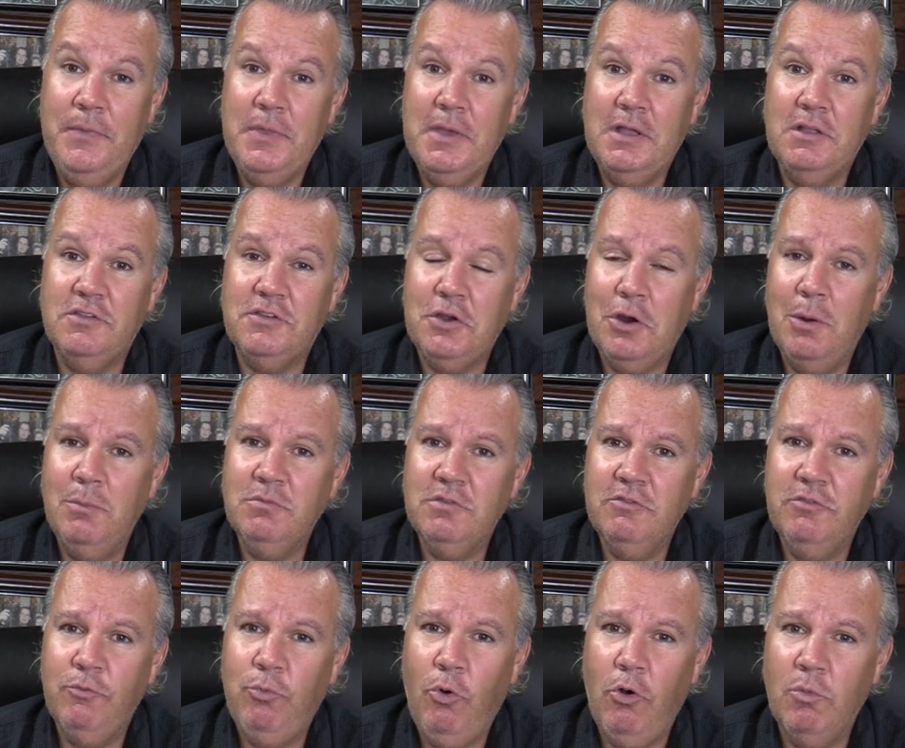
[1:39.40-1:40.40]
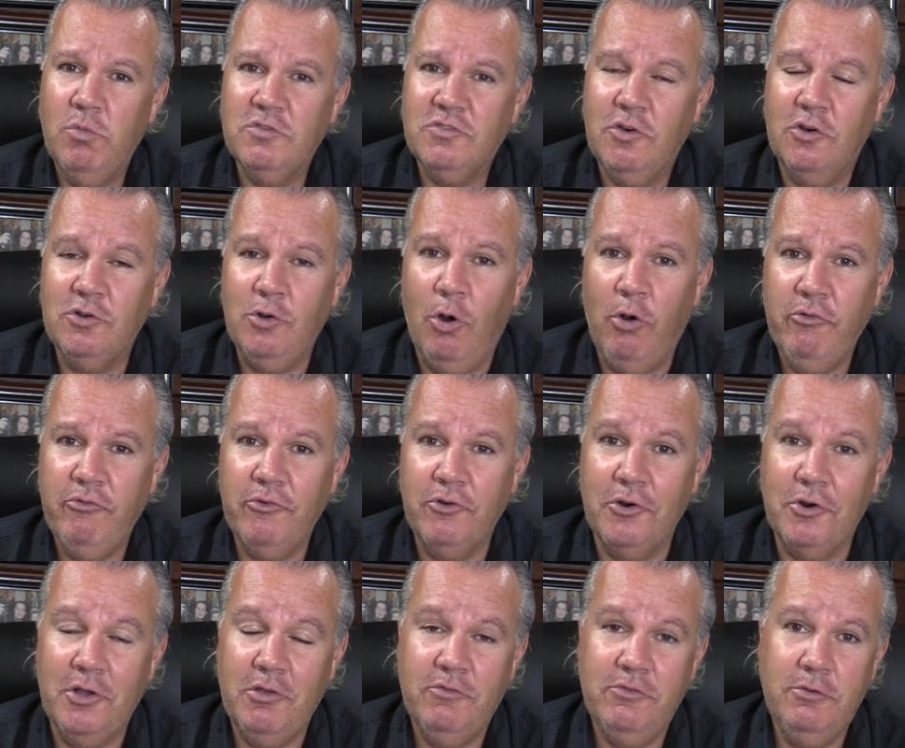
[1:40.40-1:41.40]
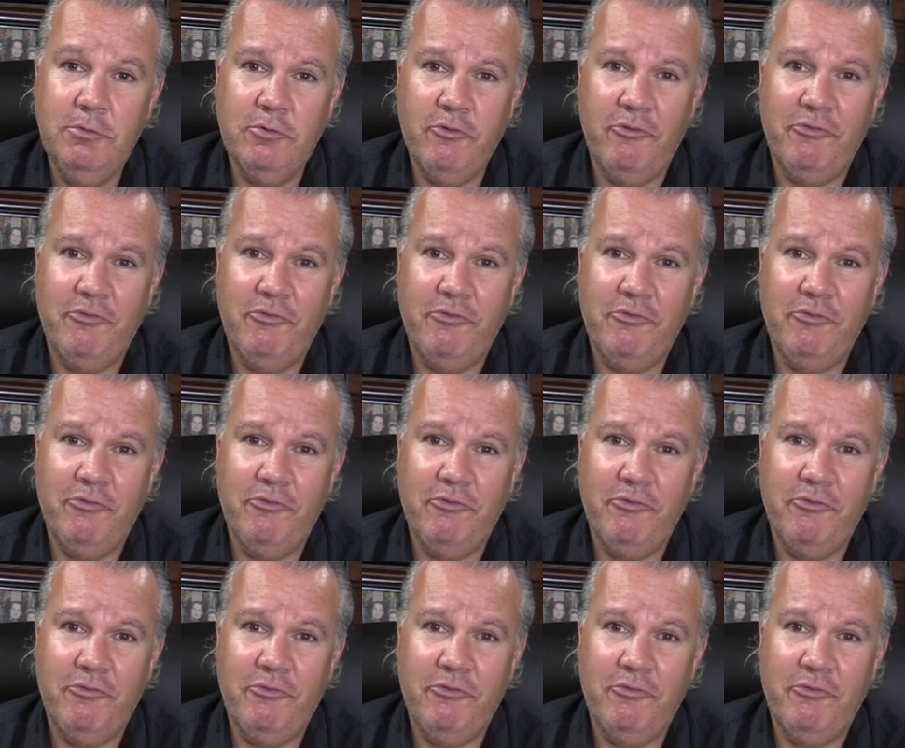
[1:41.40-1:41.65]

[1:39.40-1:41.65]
In terms of what was on offer, if you were a